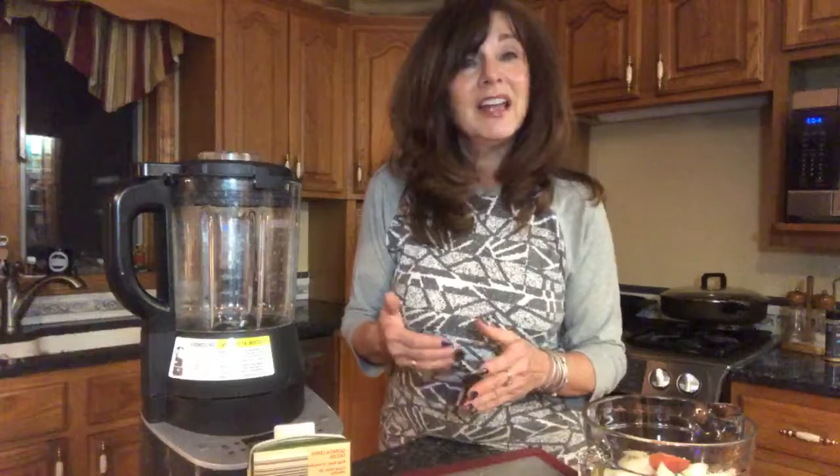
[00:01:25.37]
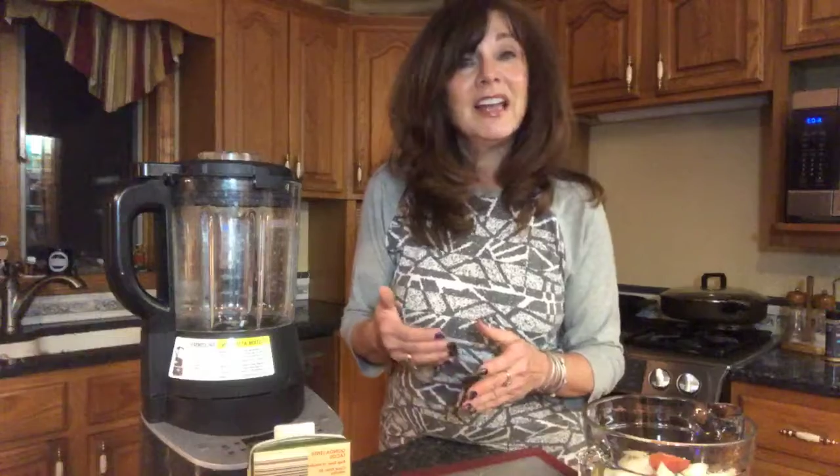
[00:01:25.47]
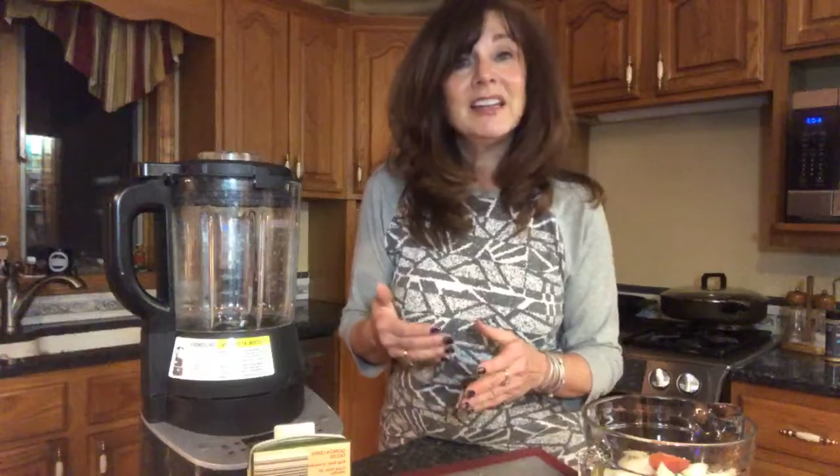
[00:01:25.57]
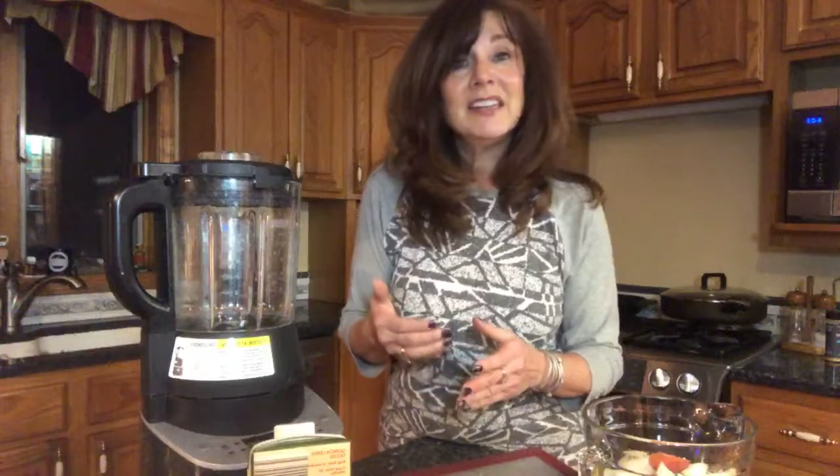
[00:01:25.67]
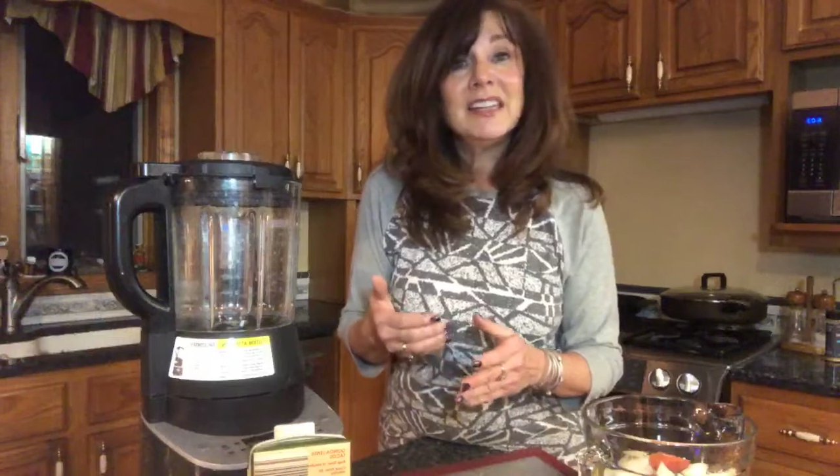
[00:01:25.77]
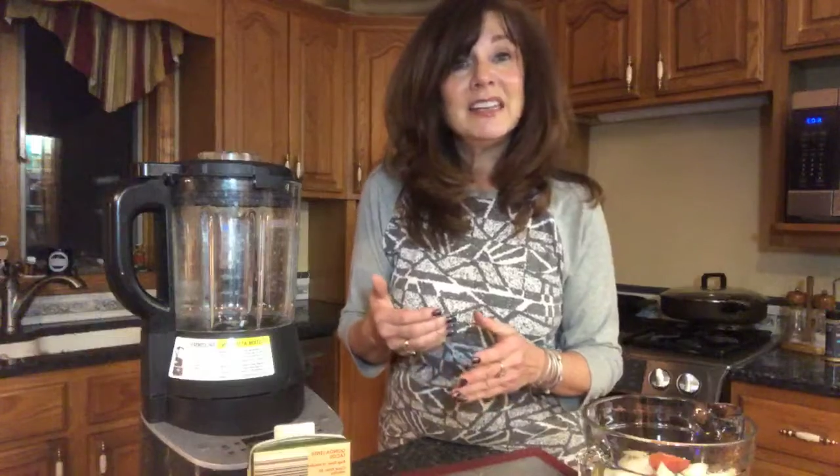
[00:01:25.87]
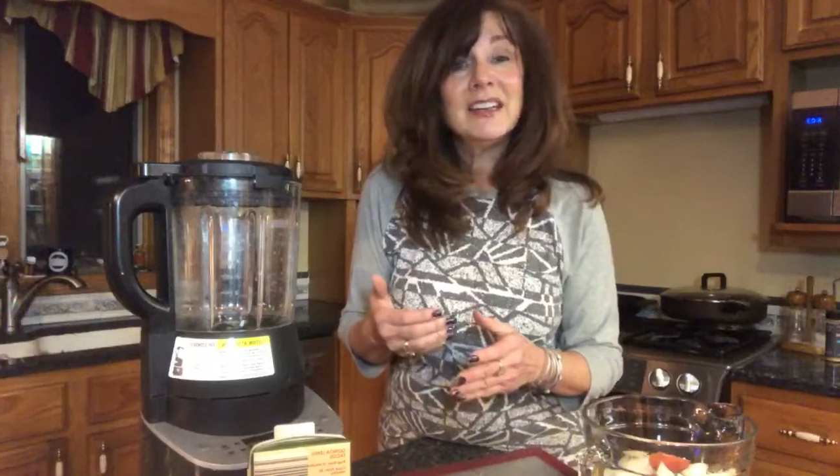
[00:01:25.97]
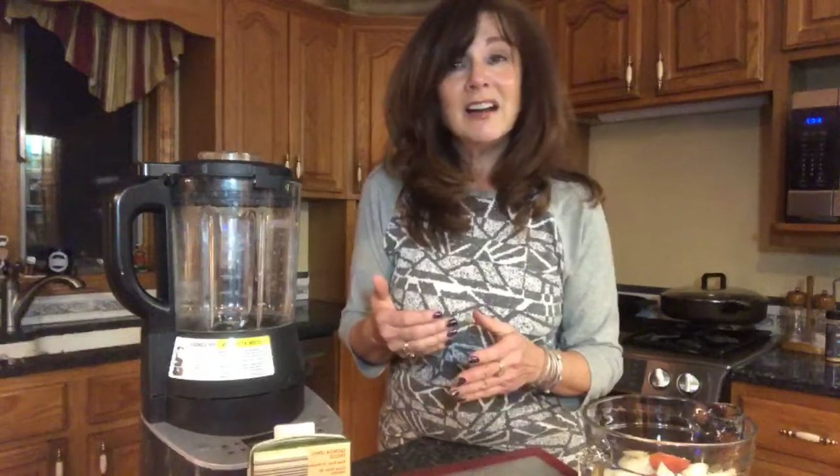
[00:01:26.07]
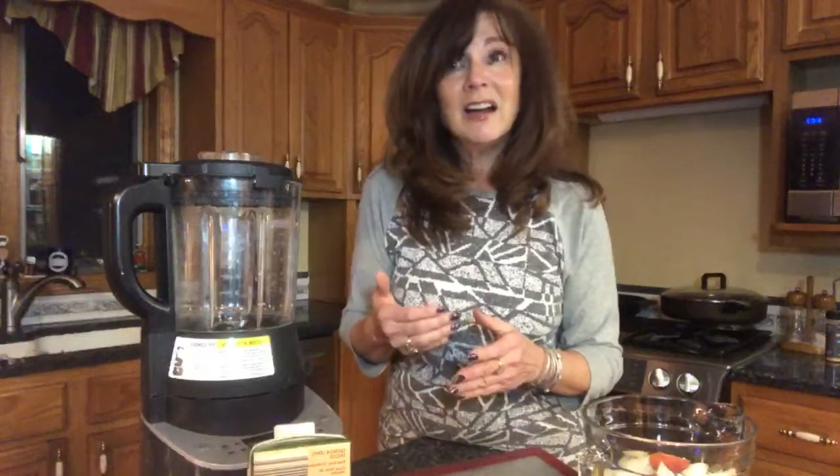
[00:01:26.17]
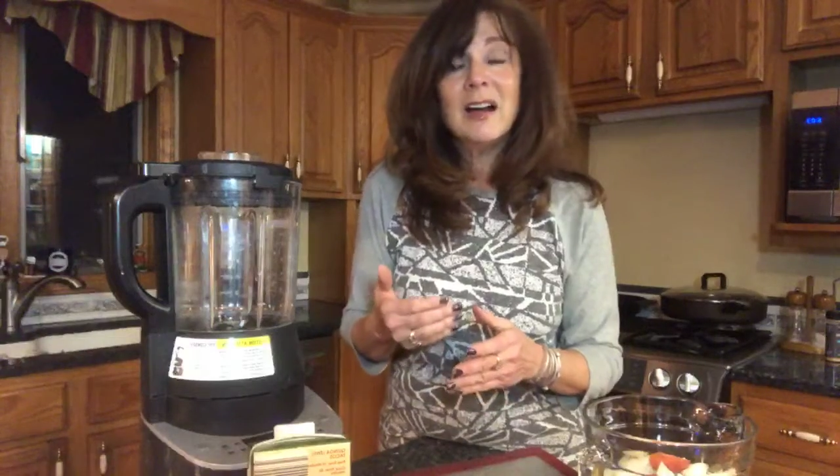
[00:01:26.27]
And in
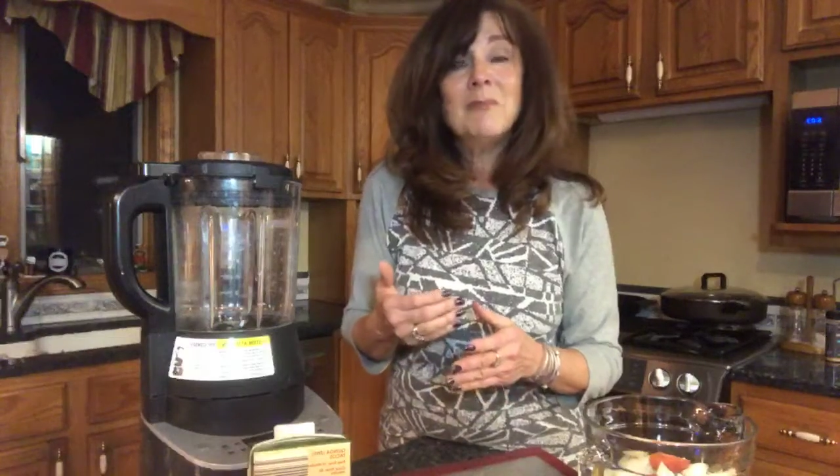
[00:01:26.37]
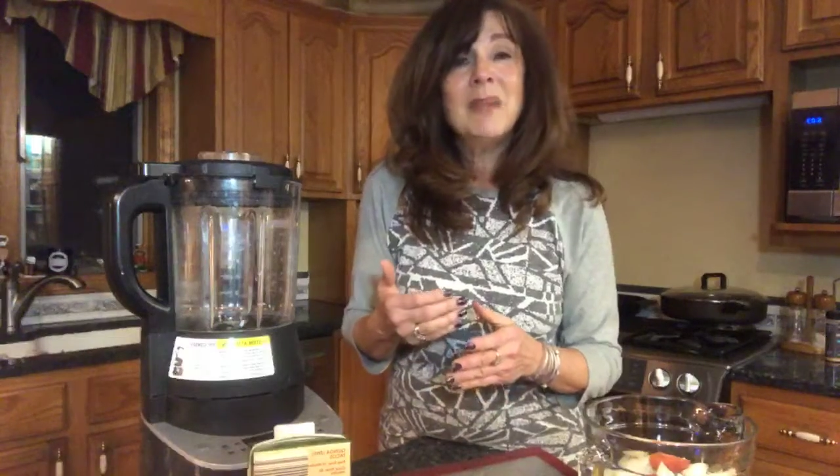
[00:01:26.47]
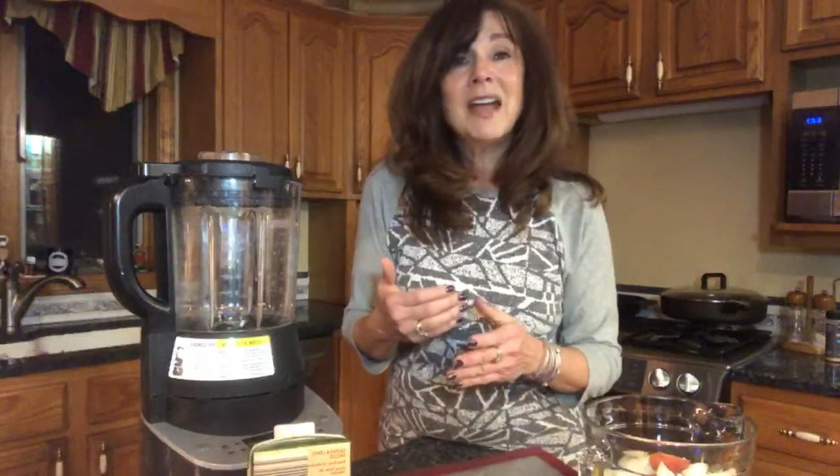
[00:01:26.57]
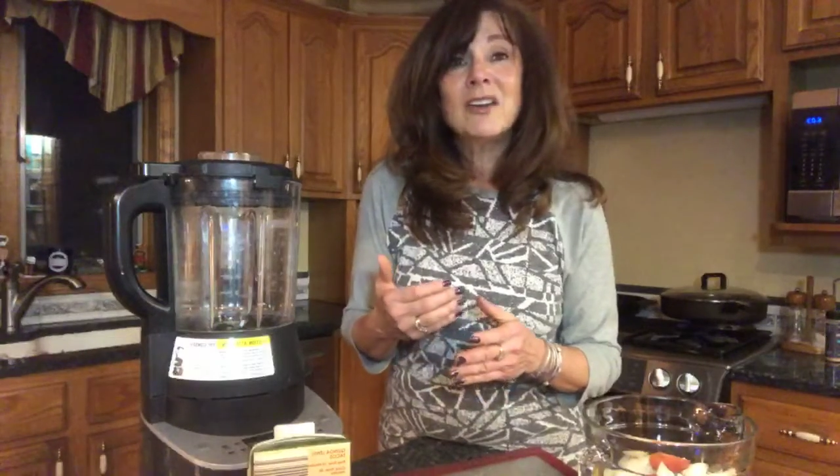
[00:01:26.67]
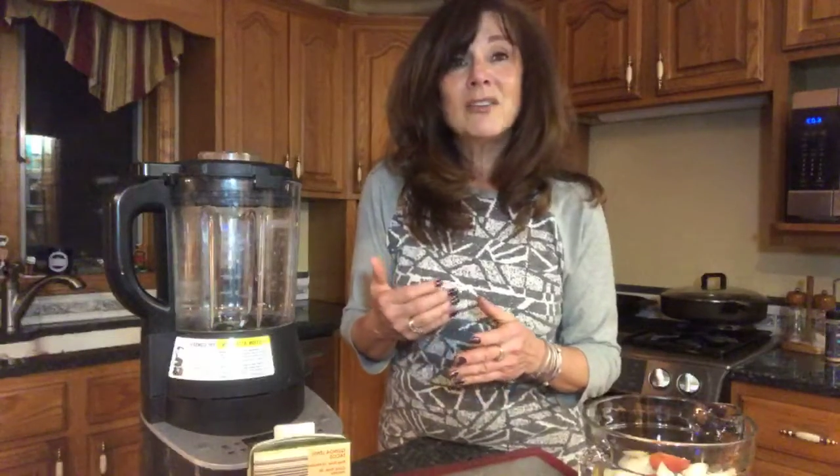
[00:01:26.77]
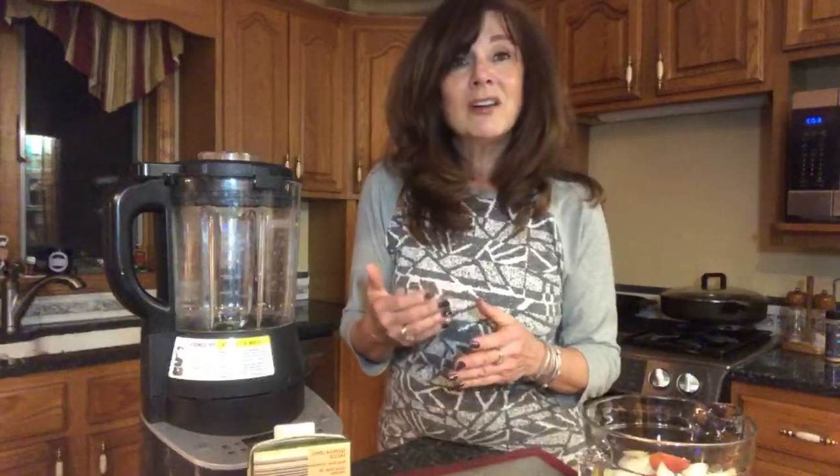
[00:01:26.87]
a matter